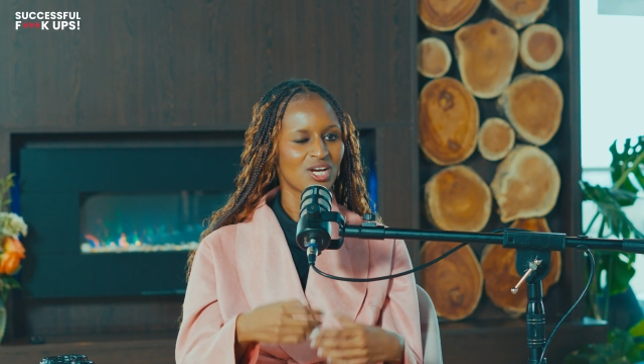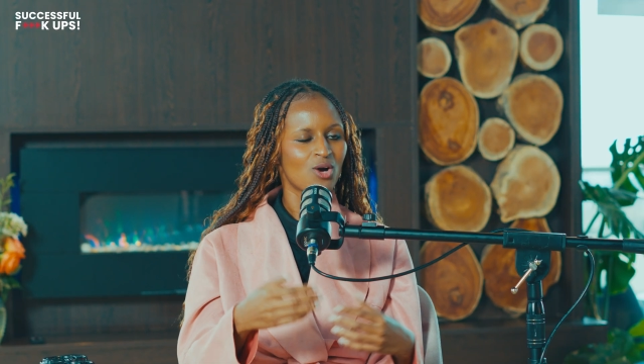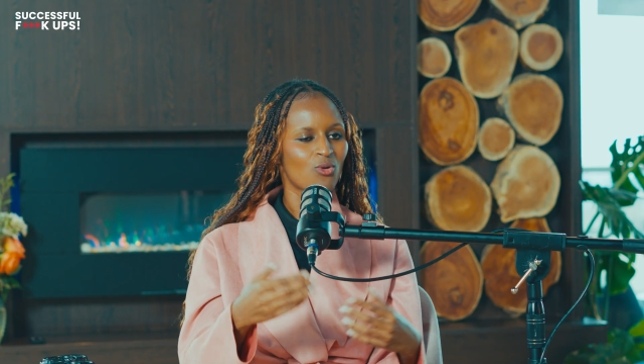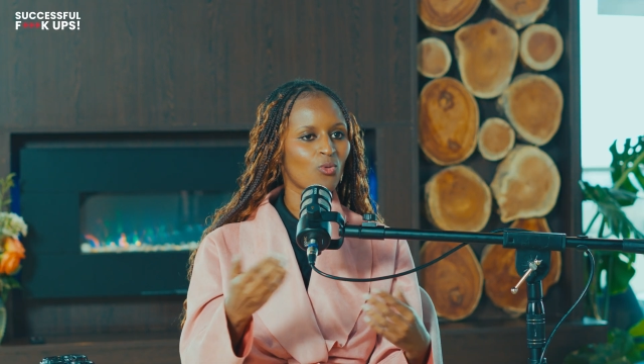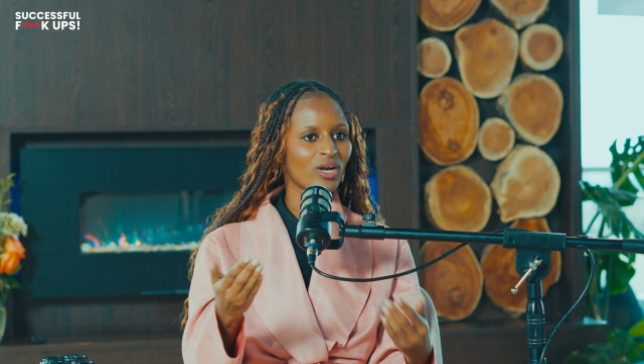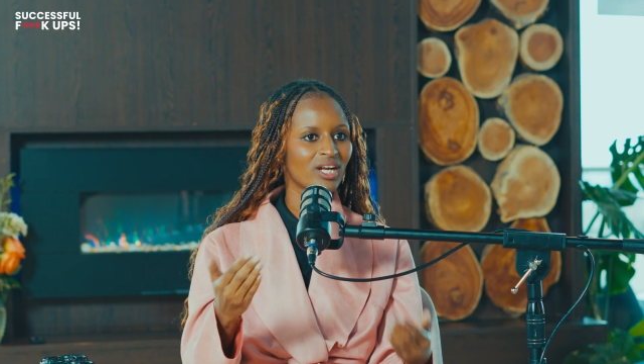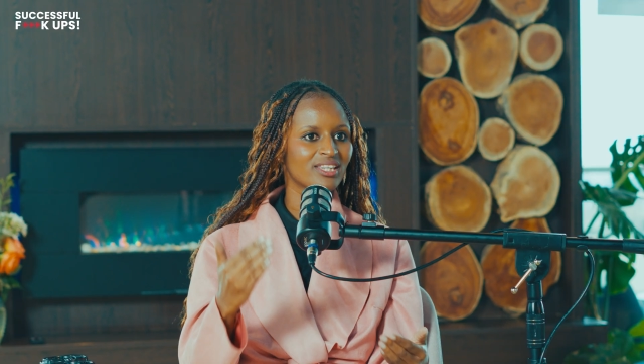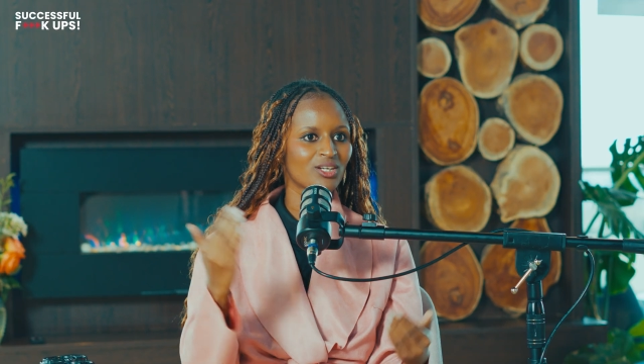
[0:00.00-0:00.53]

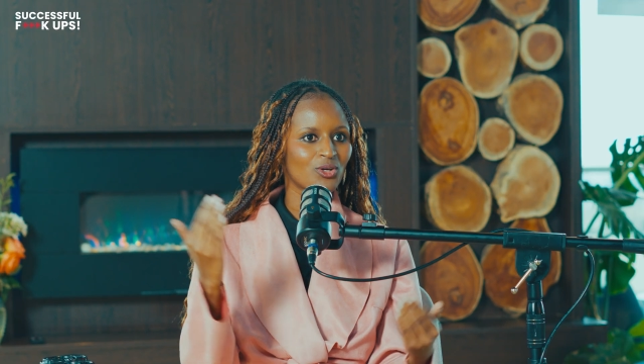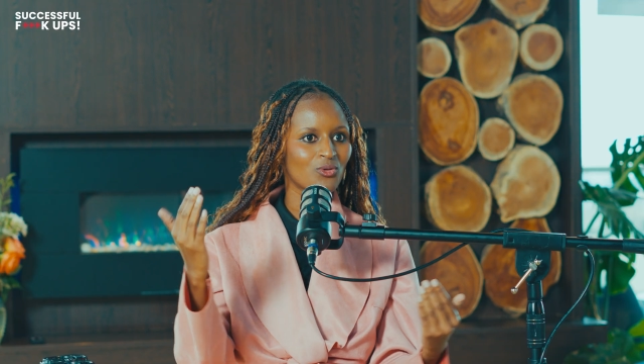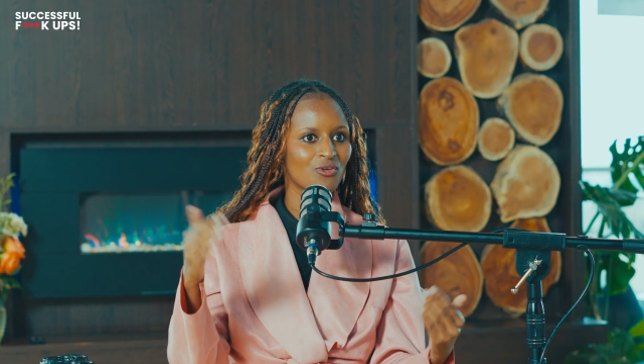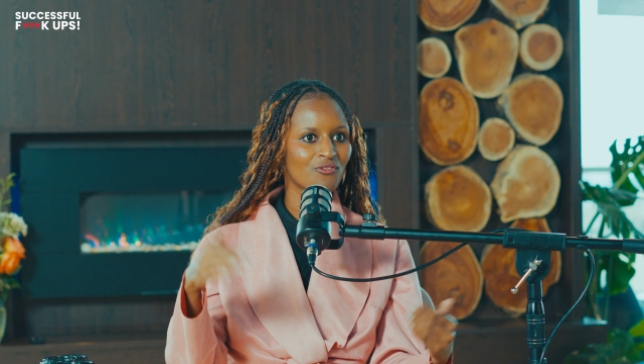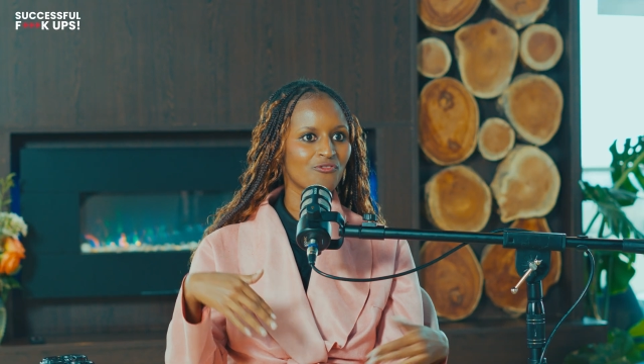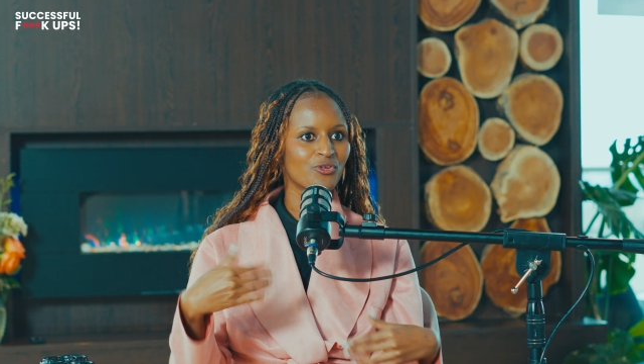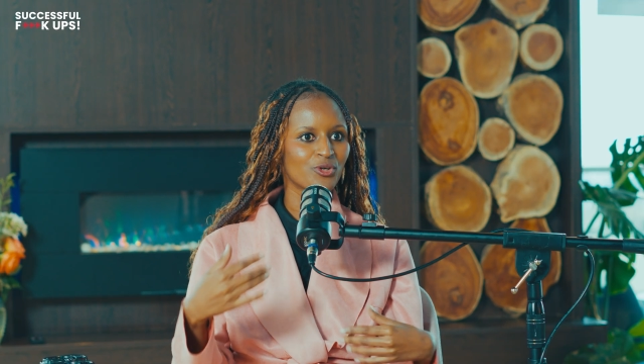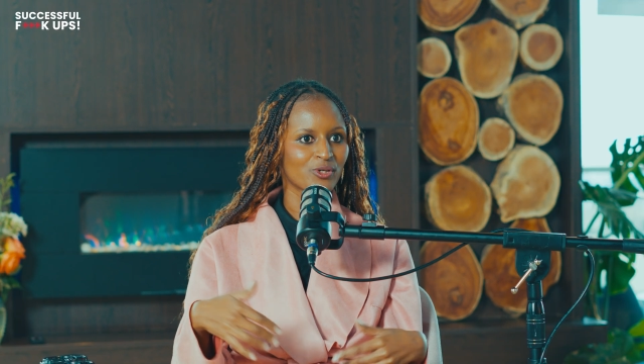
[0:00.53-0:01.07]
what are the
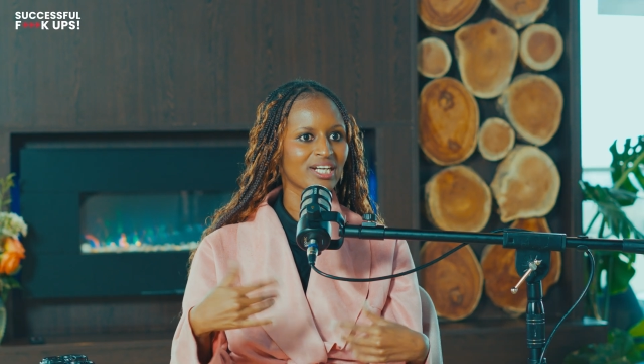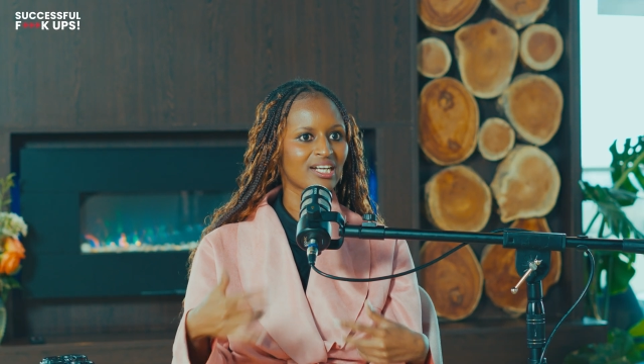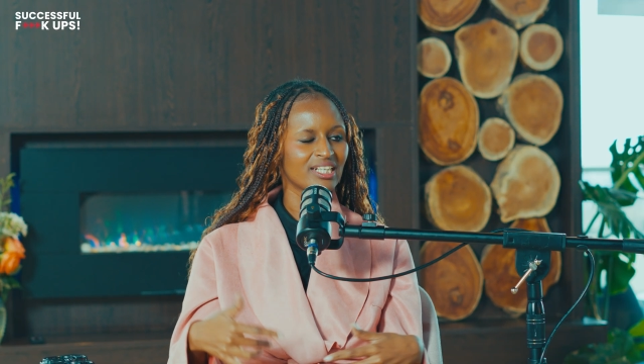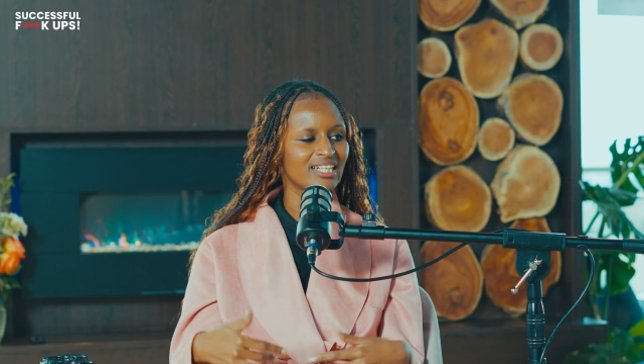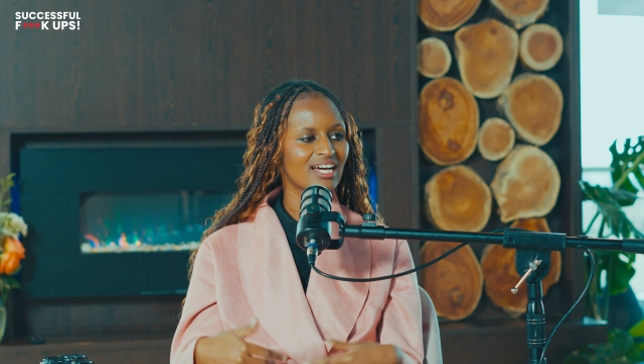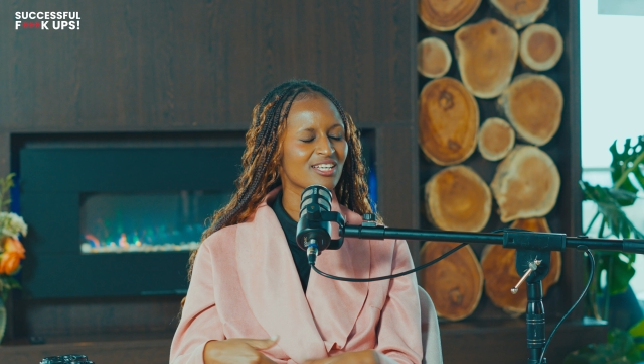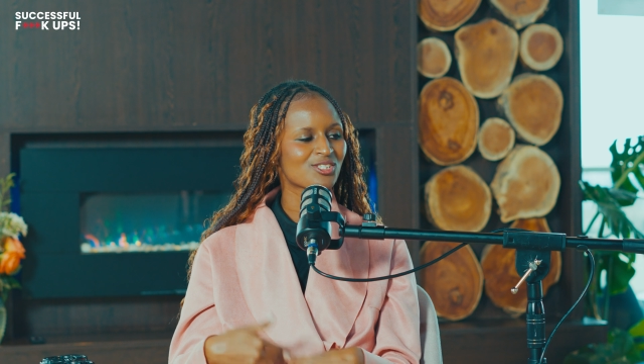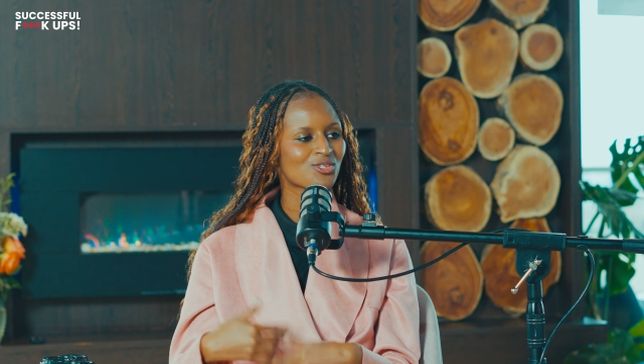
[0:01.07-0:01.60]
frequently
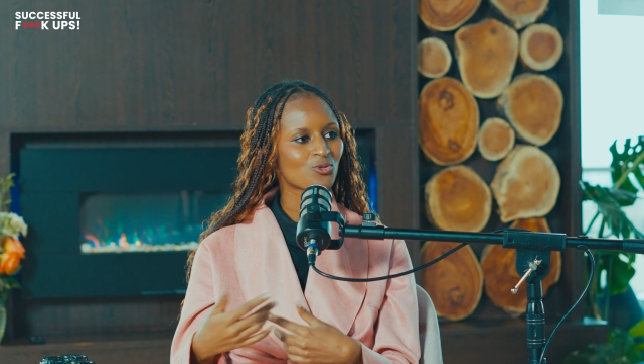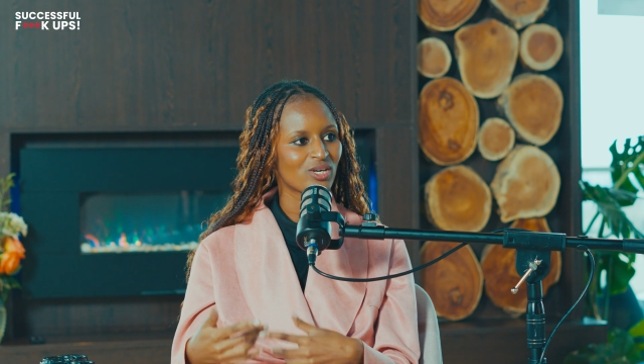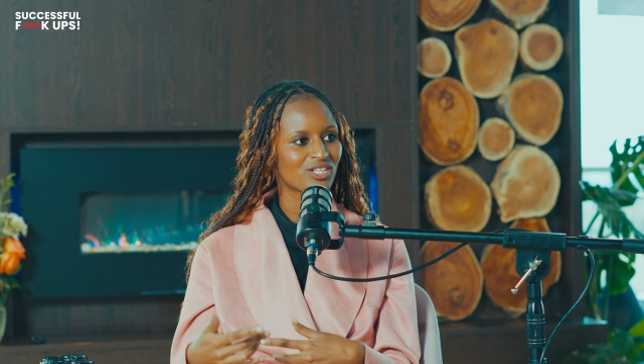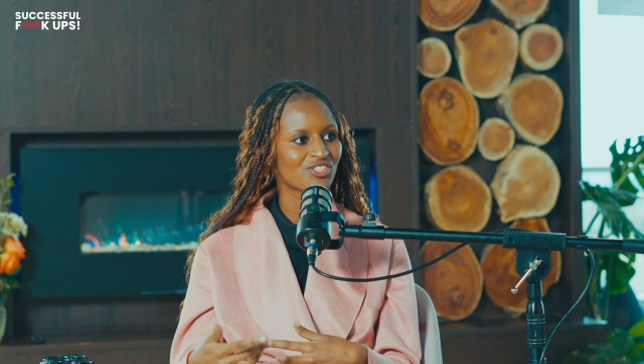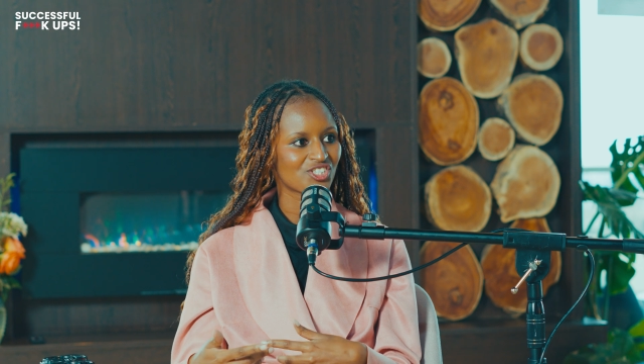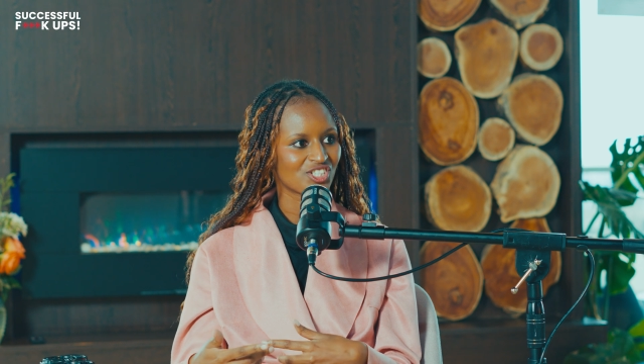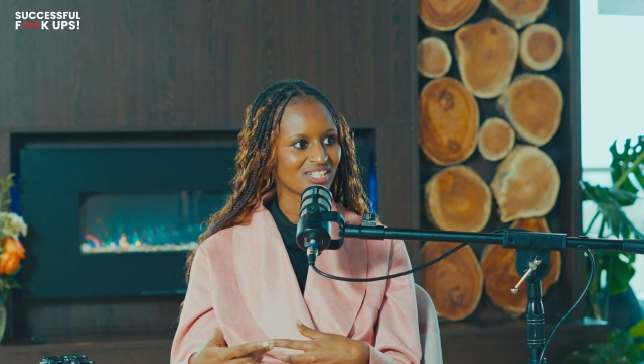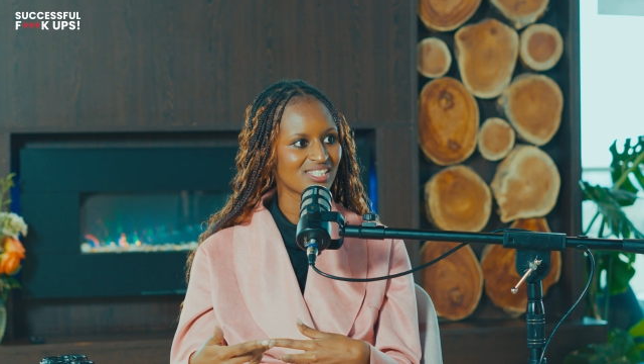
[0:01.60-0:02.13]
asked
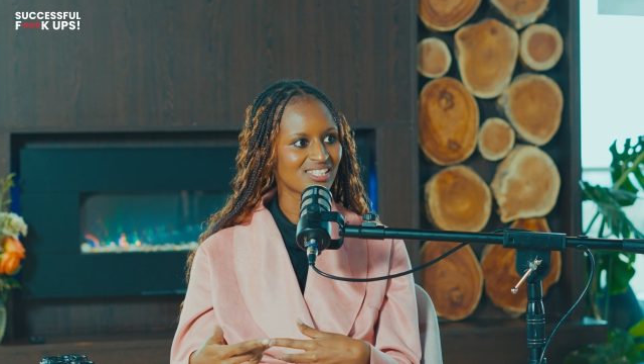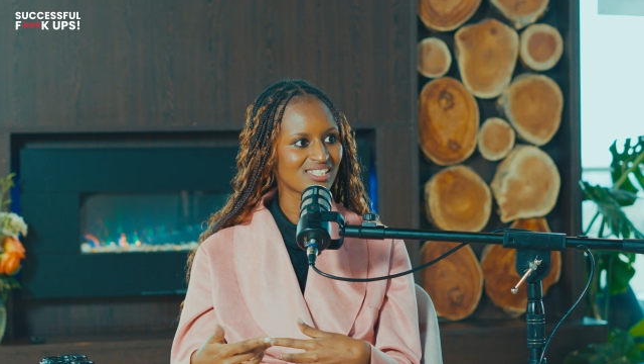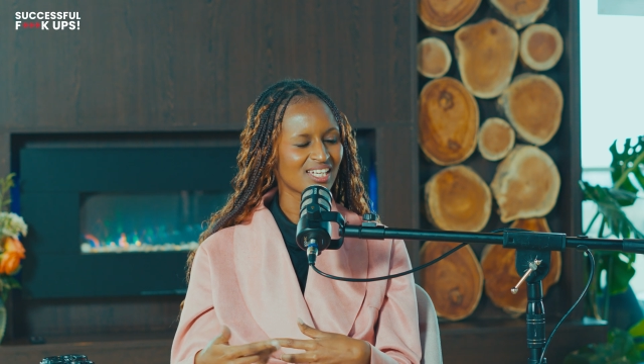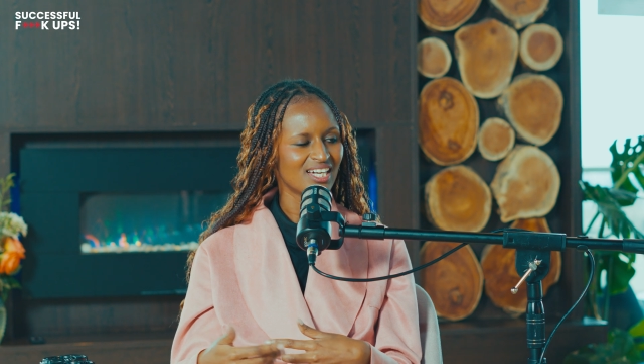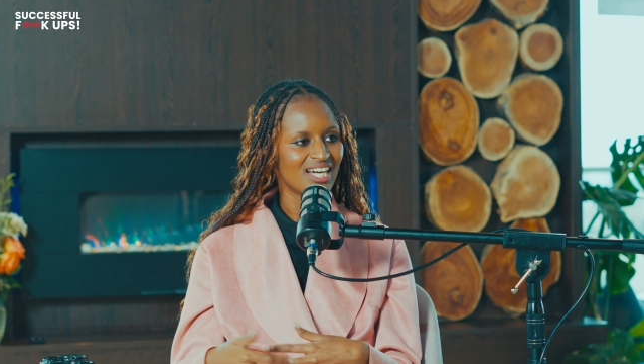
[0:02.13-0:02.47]
questions?